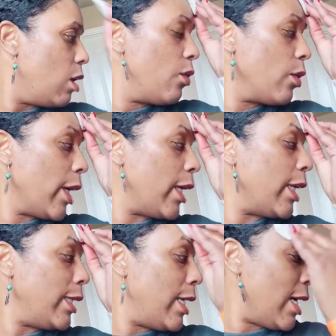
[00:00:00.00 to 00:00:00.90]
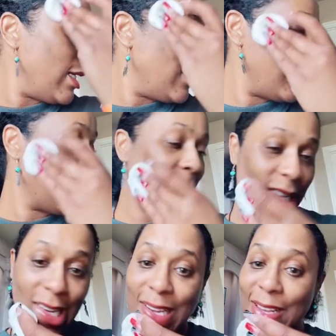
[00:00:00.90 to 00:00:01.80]
overrated? Yes,
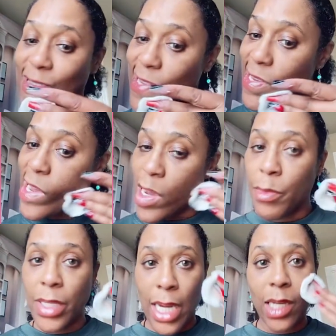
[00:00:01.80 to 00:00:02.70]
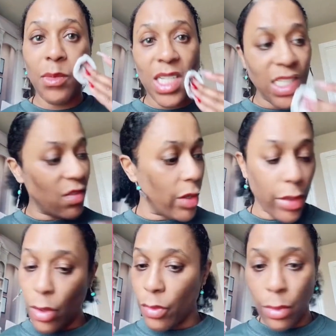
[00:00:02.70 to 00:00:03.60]
it is. Monogamy is
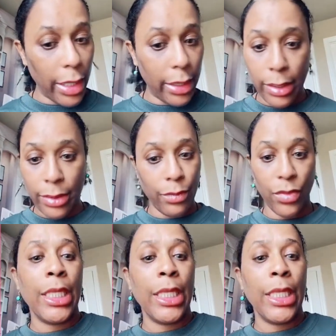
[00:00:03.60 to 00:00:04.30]
very overrated.